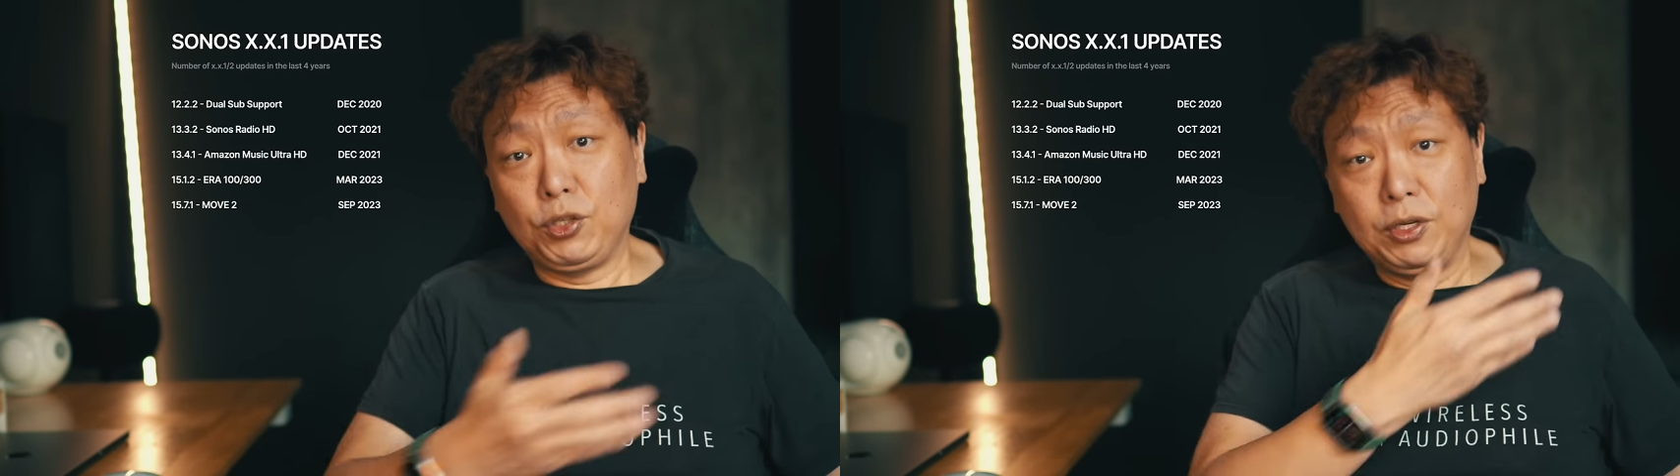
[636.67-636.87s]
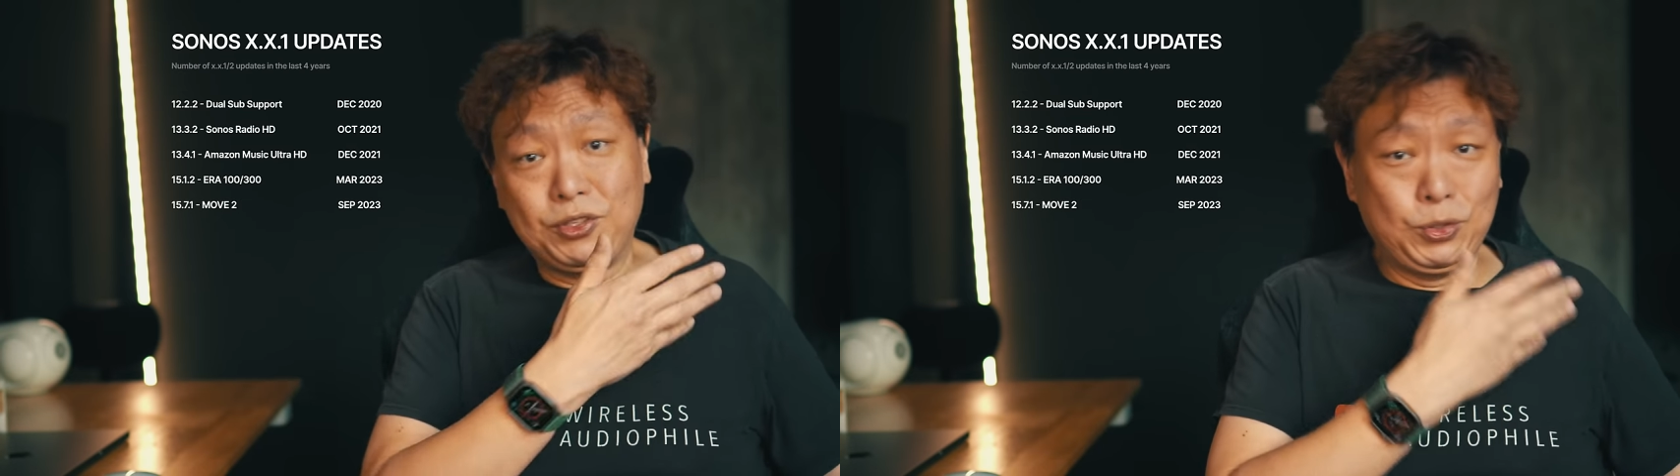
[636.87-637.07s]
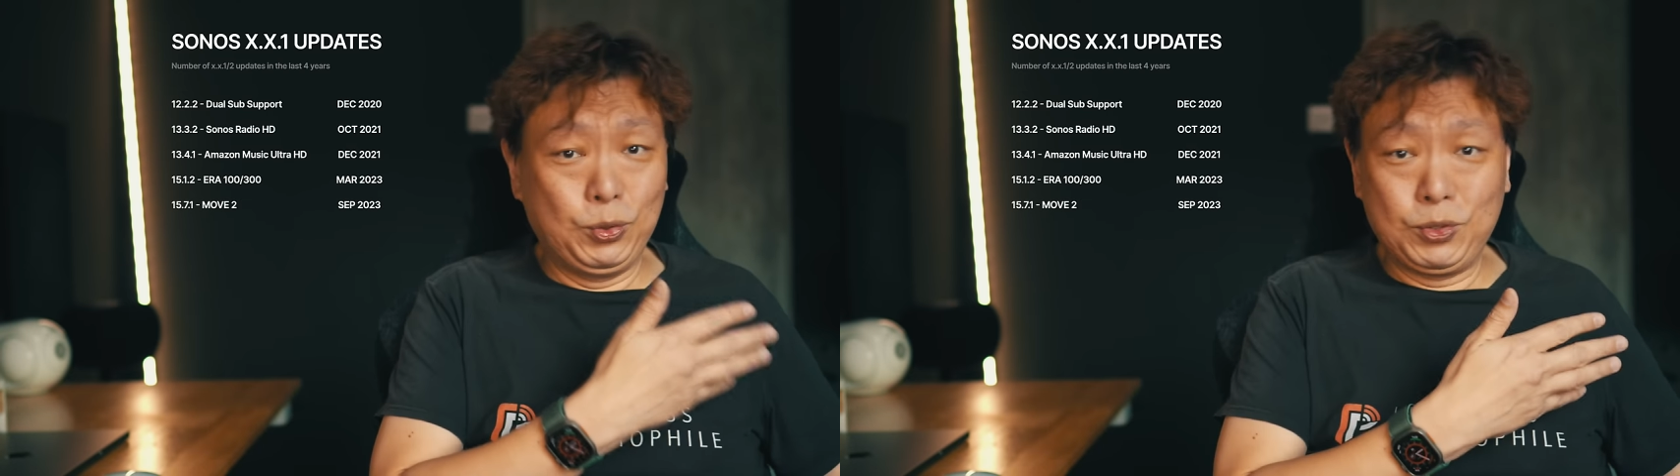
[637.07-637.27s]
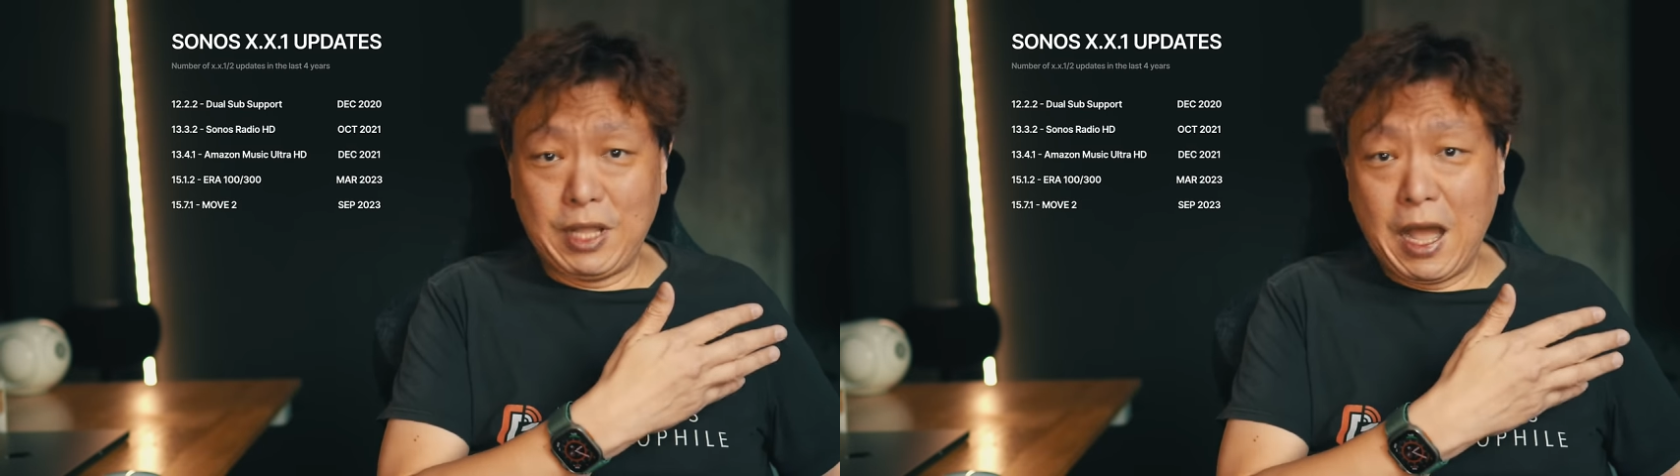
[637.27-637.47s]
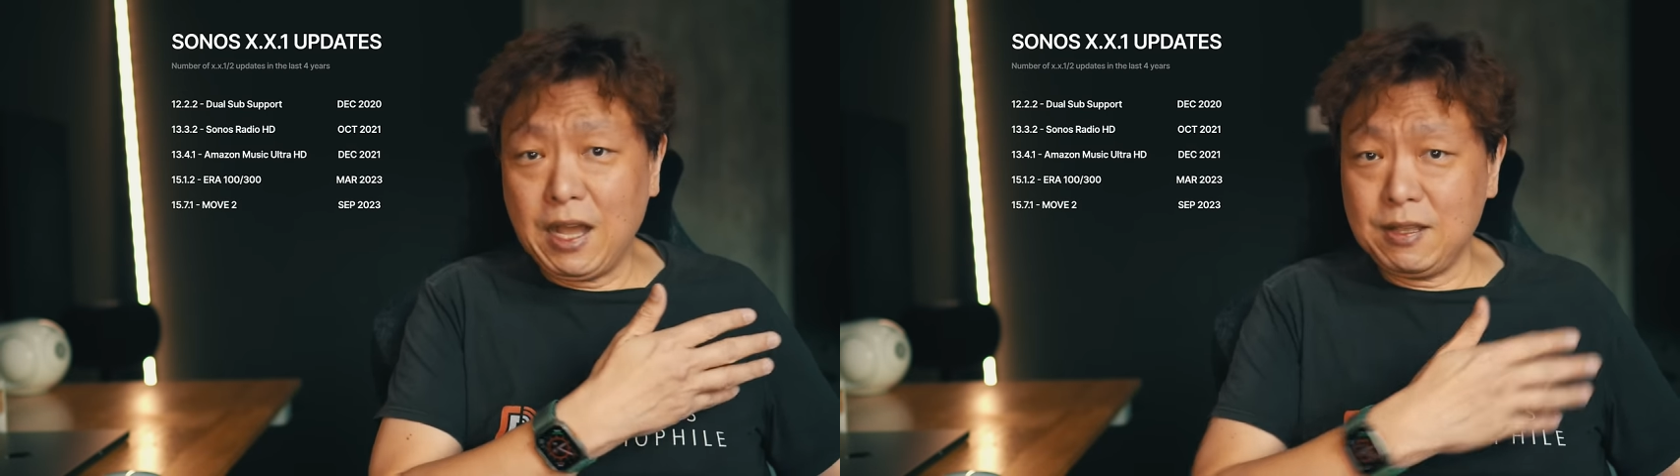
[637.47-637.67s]
to the
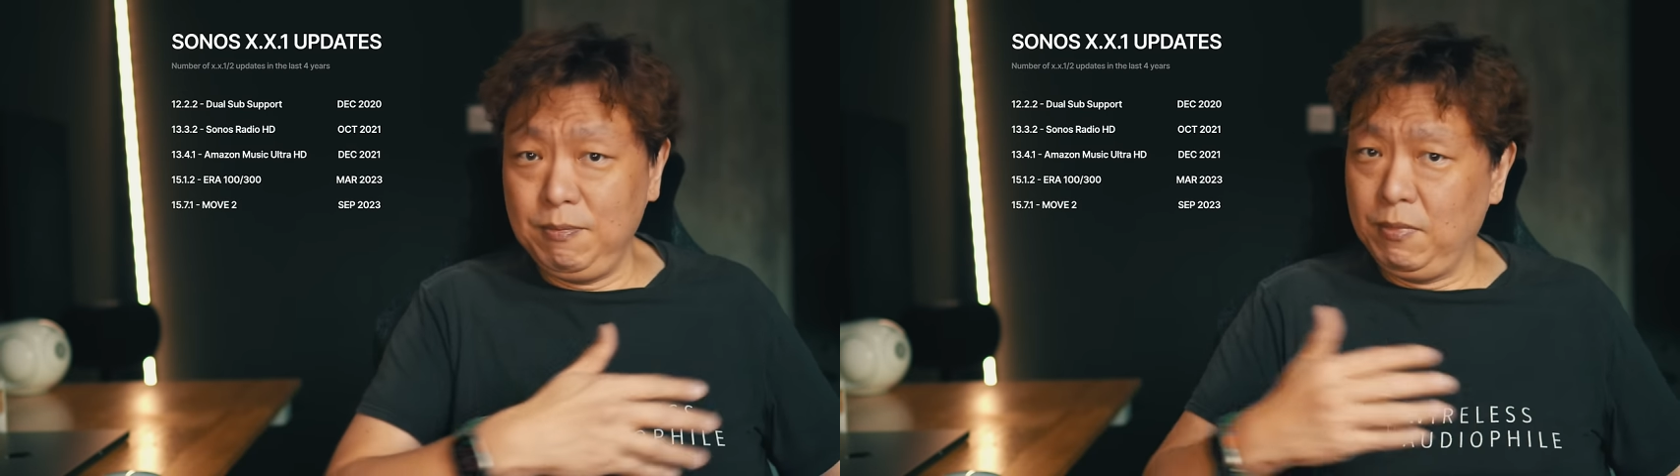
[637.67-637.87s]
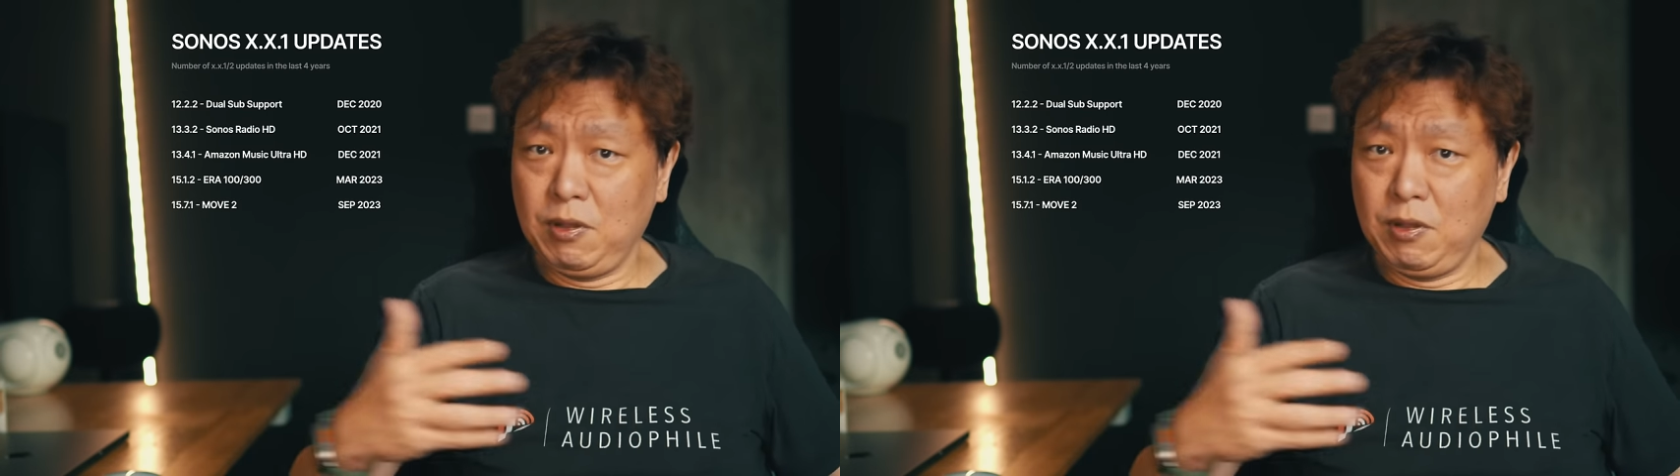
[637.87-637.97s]
Sonos Arc